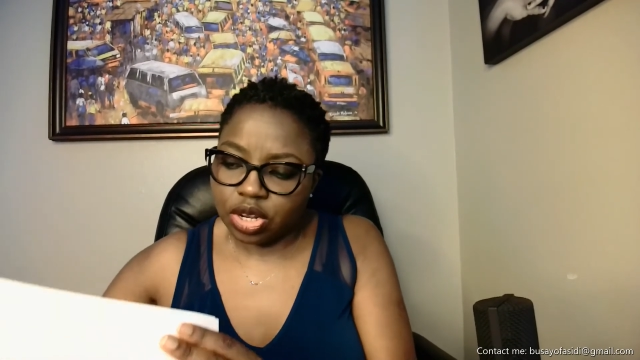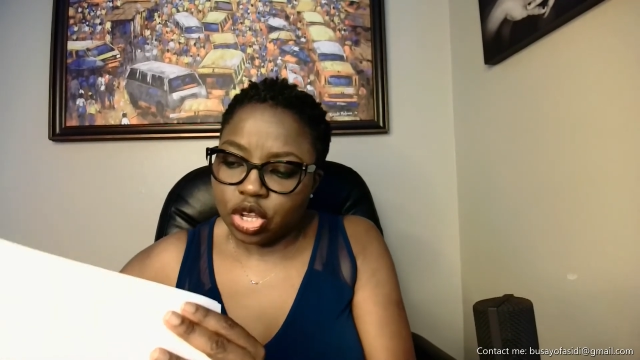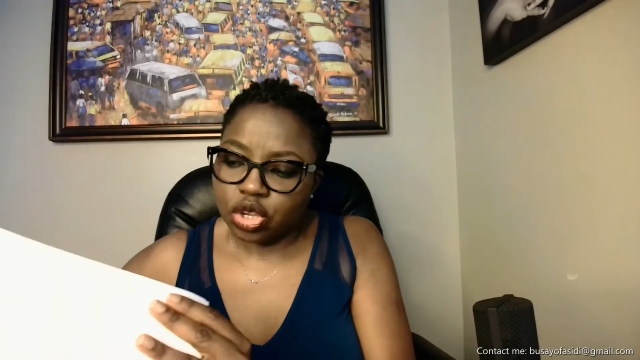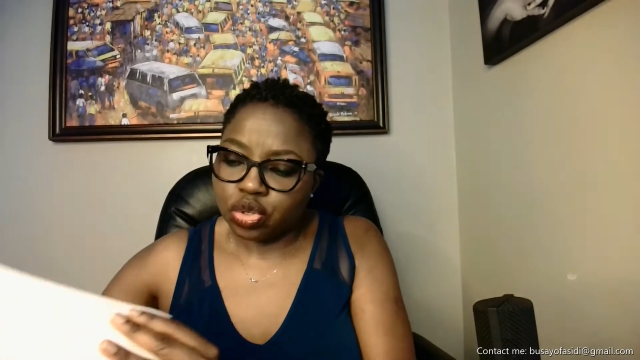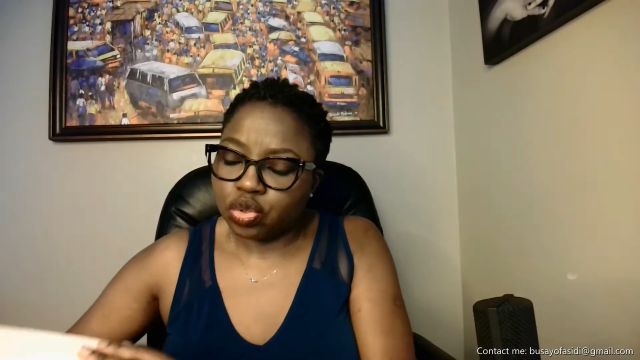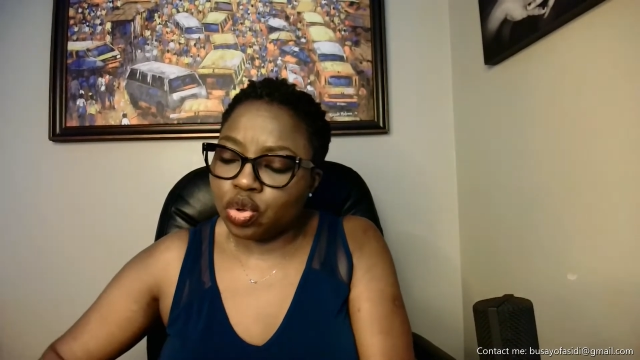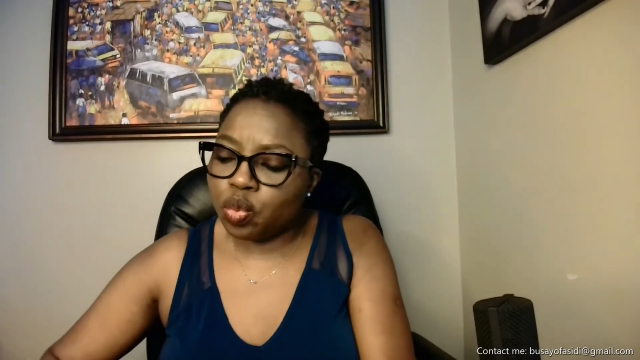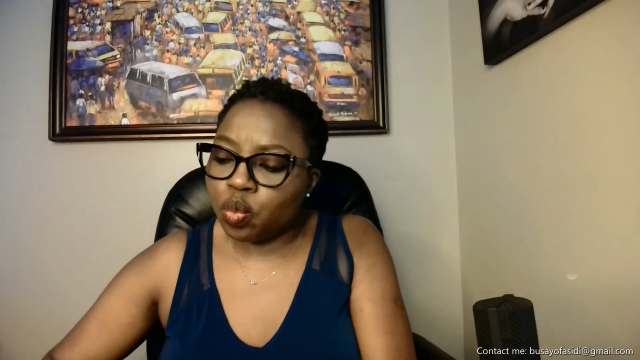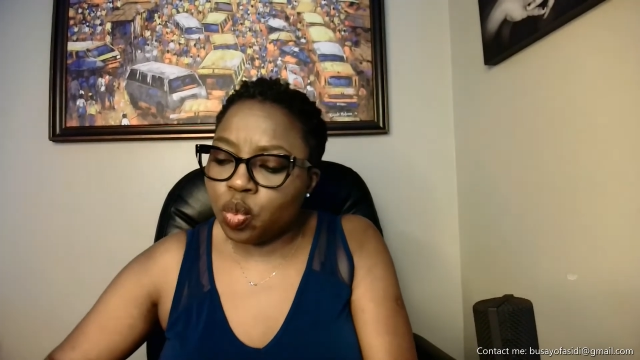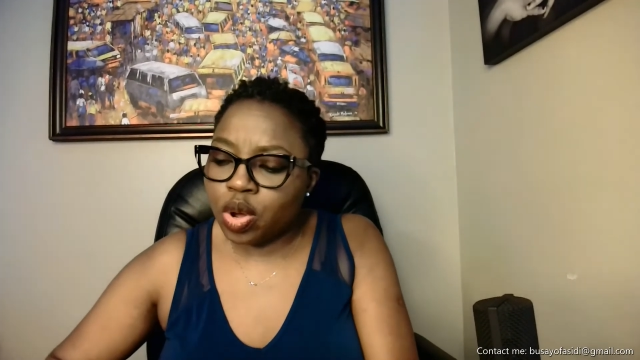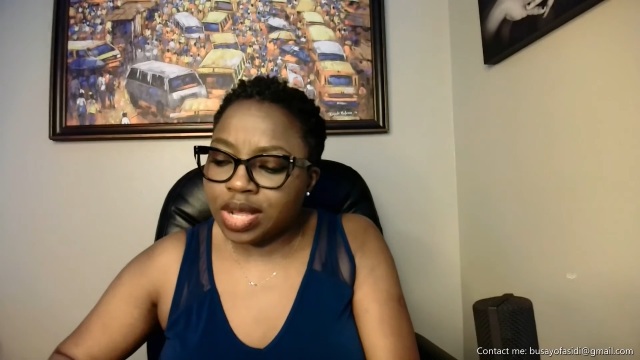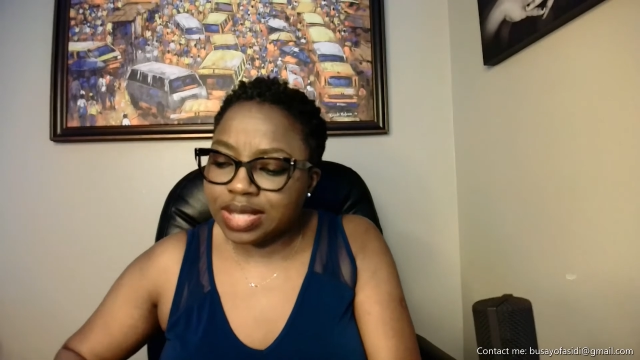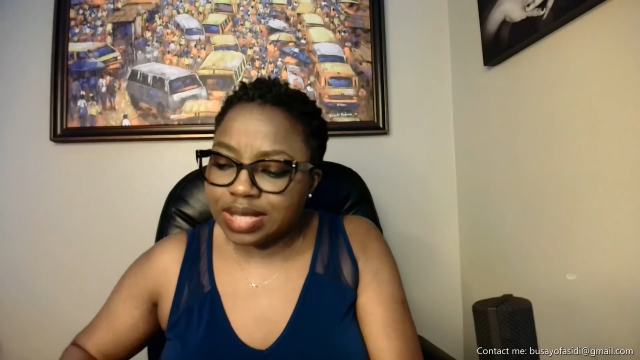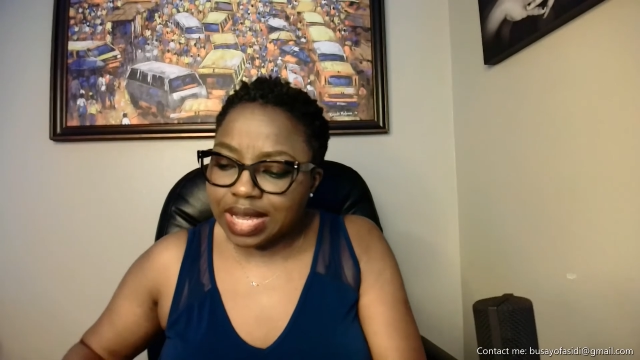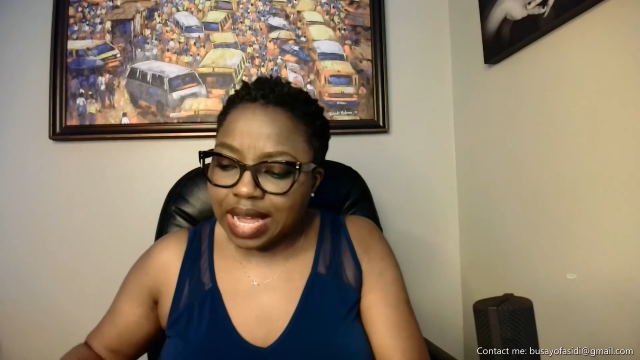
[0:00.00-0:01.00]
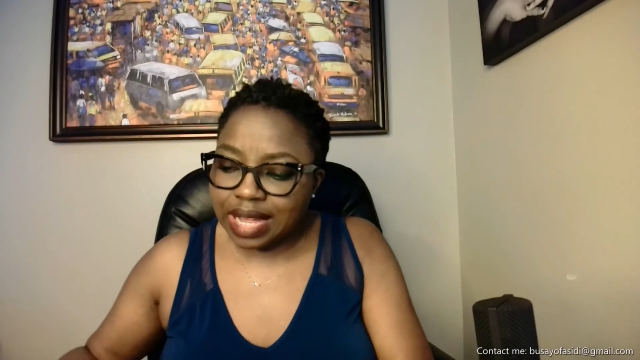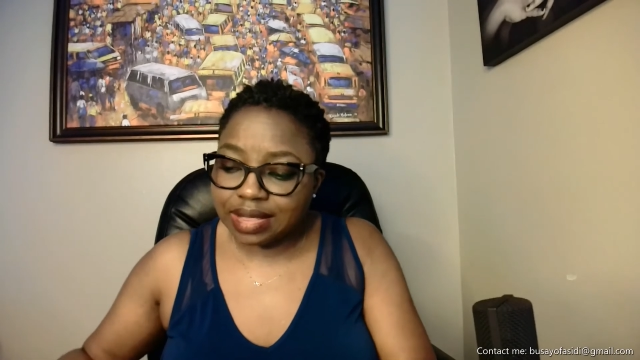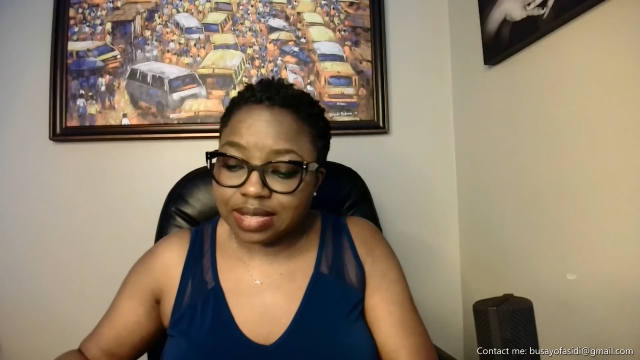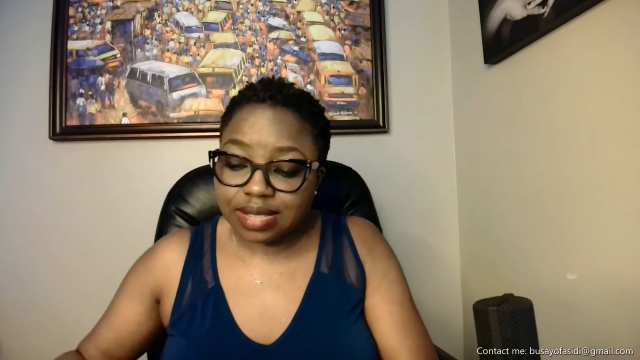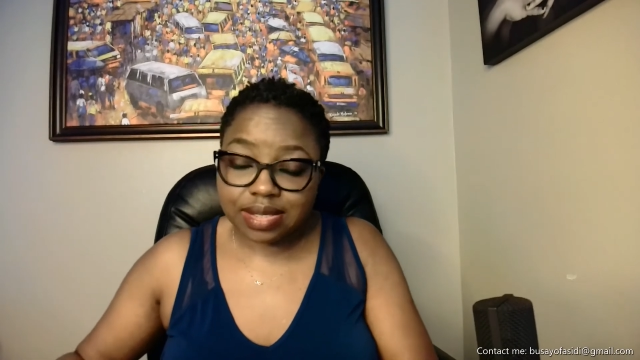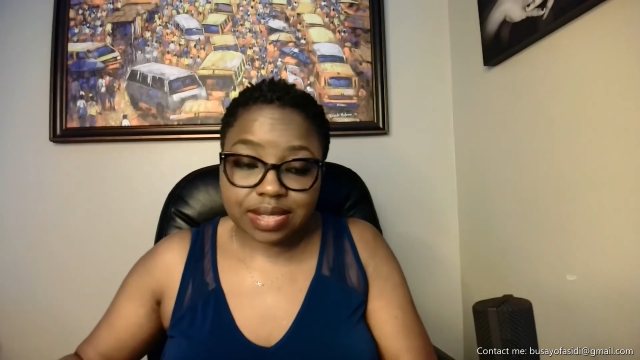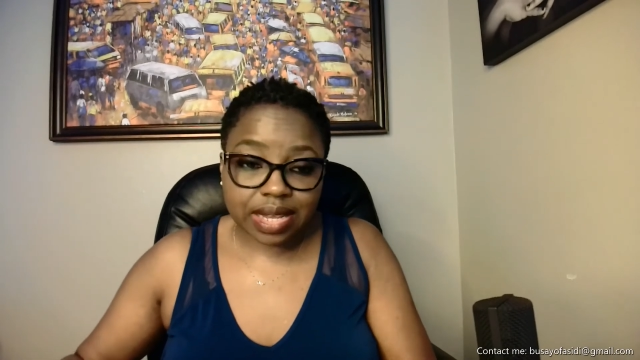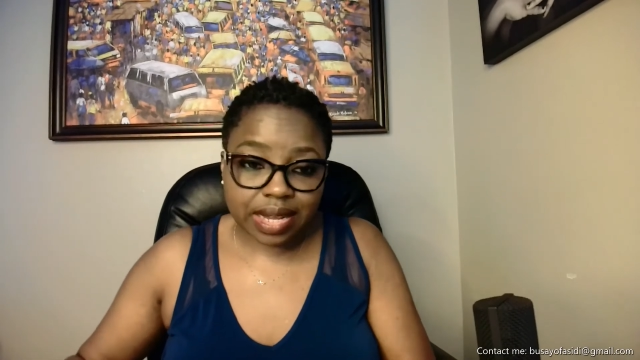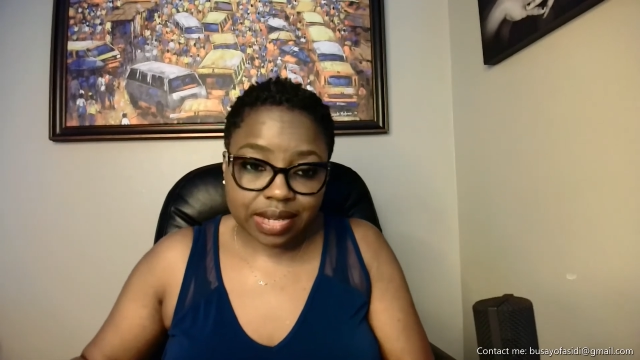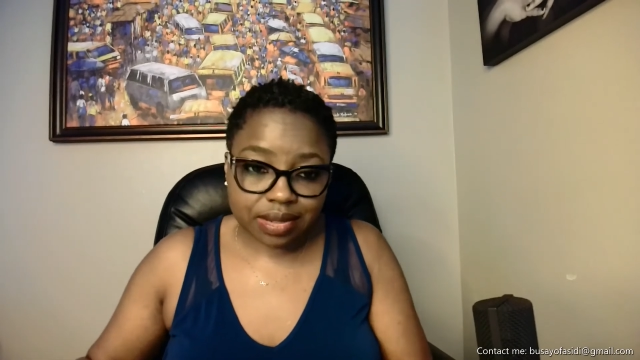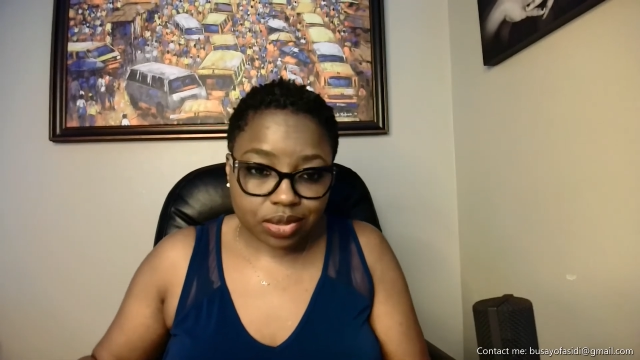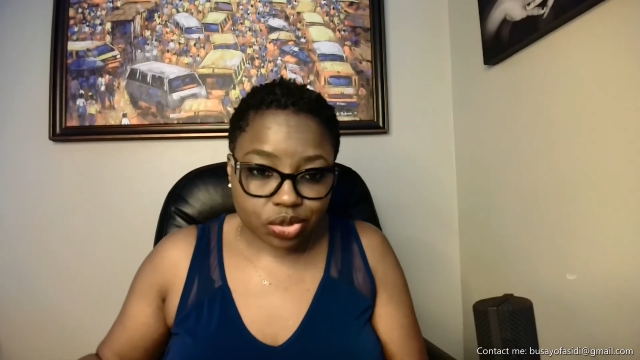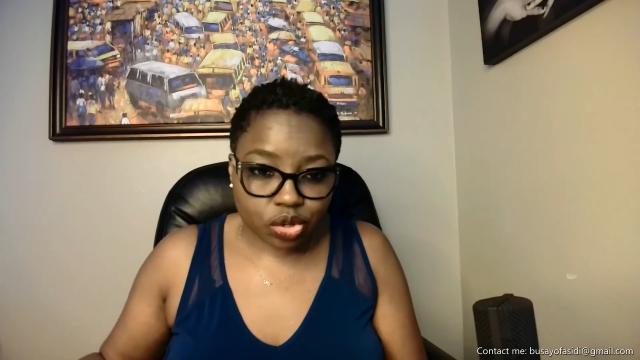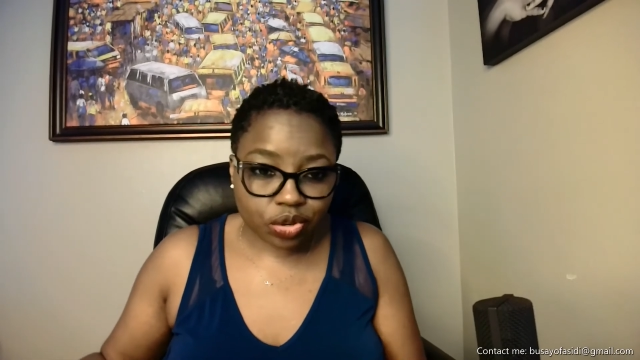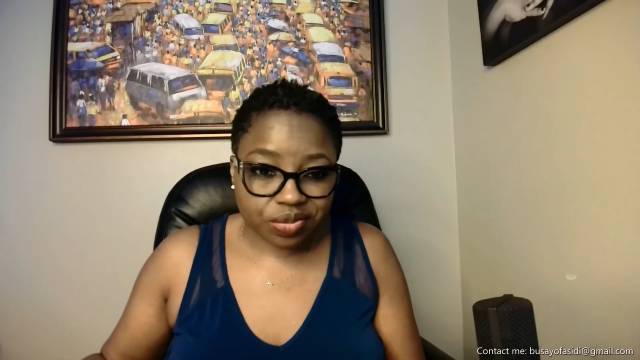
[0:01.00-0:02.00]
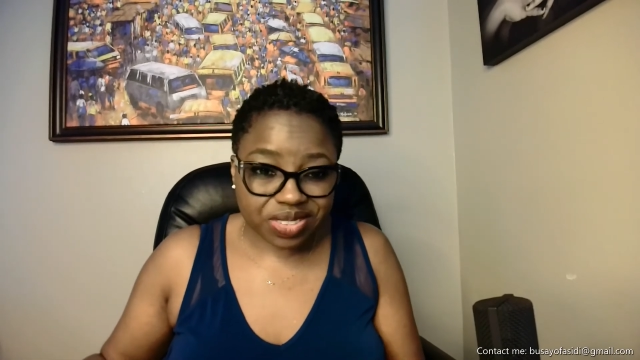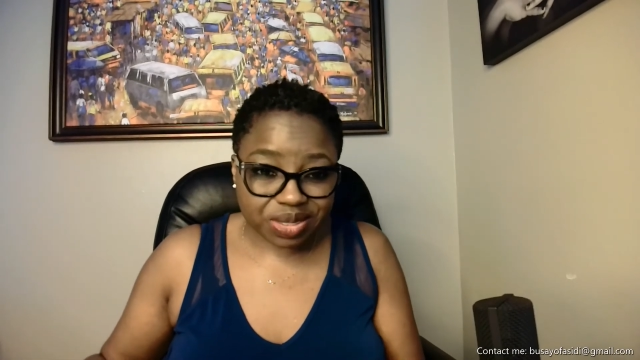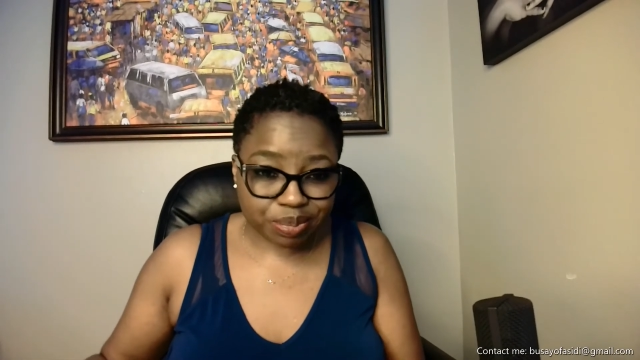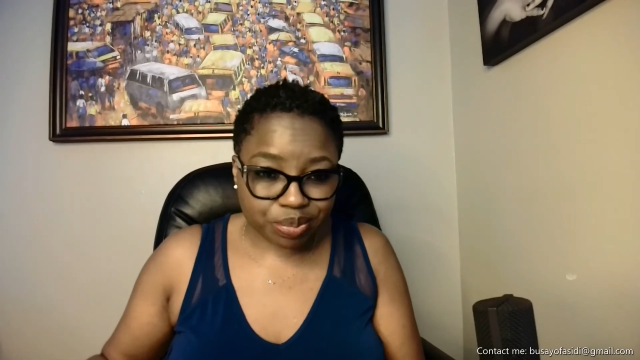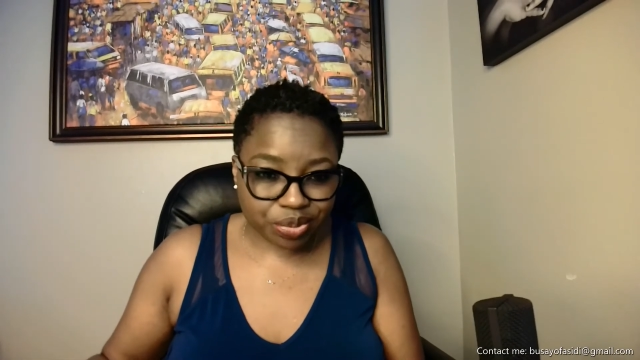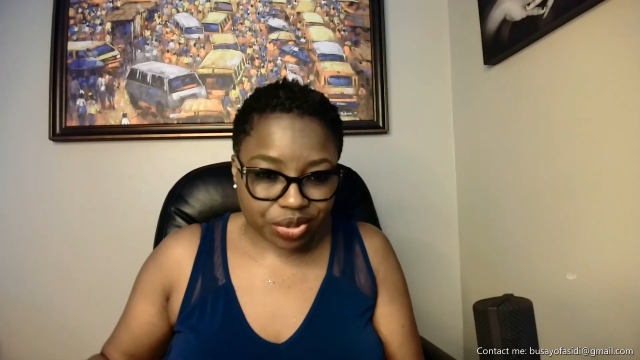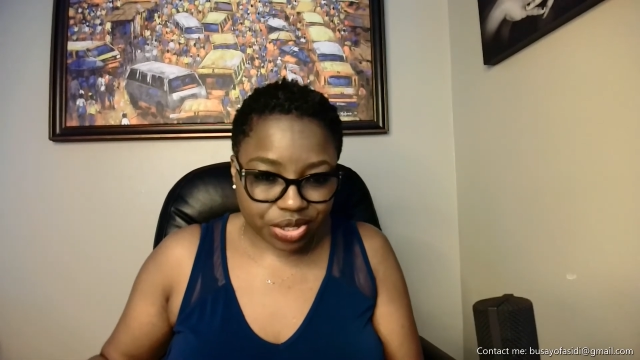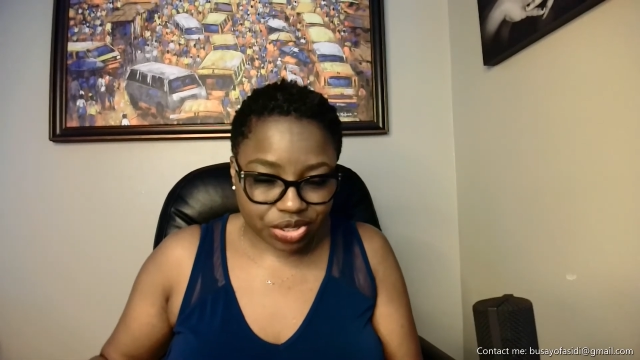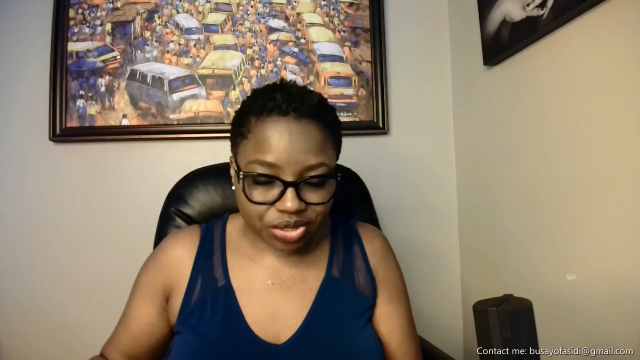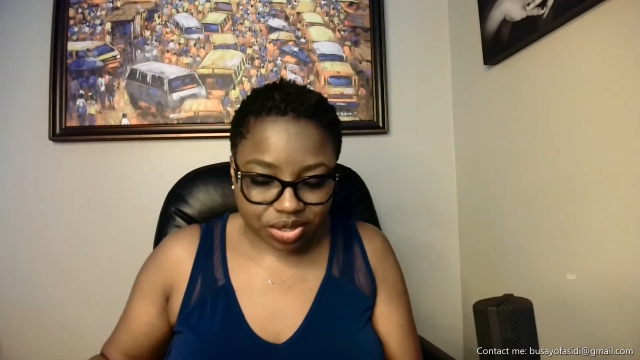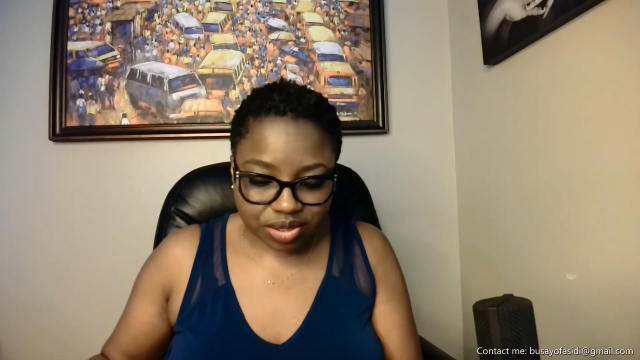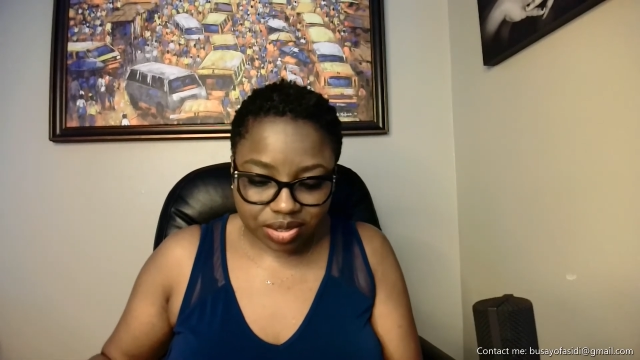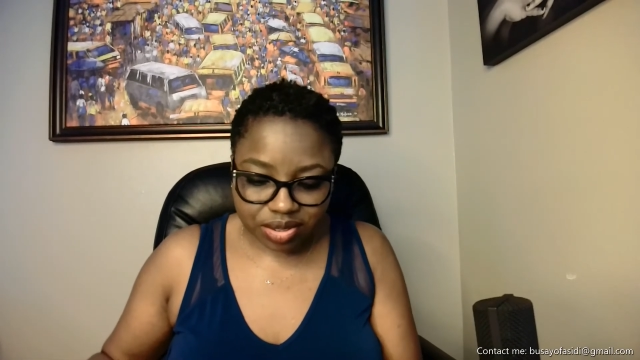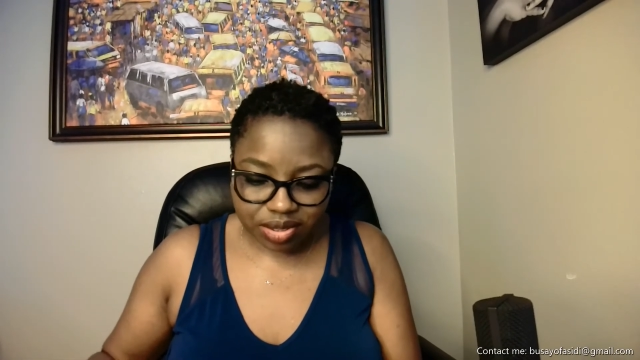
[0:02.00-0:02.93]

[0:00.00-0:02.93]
So what are the signs of depression?